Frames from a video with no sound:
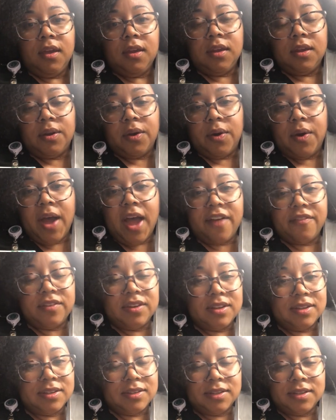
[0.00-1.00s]

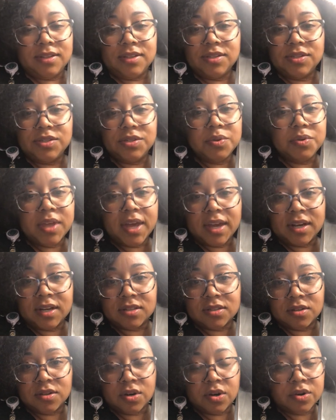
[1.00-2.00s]
having to do that
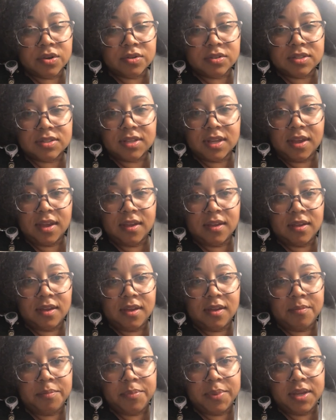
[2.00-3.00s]
as a nurse
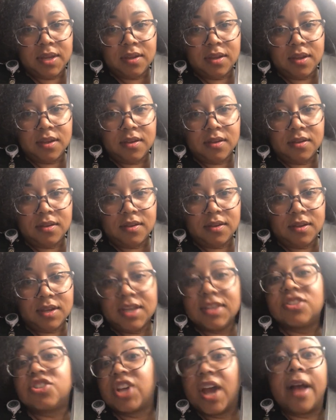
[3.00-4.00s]

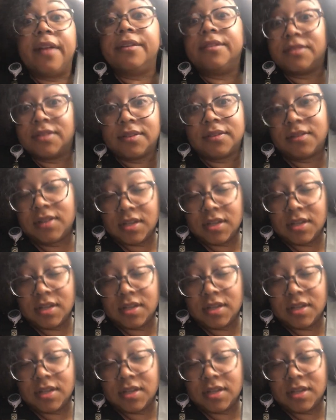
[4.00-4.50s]
it's challenging.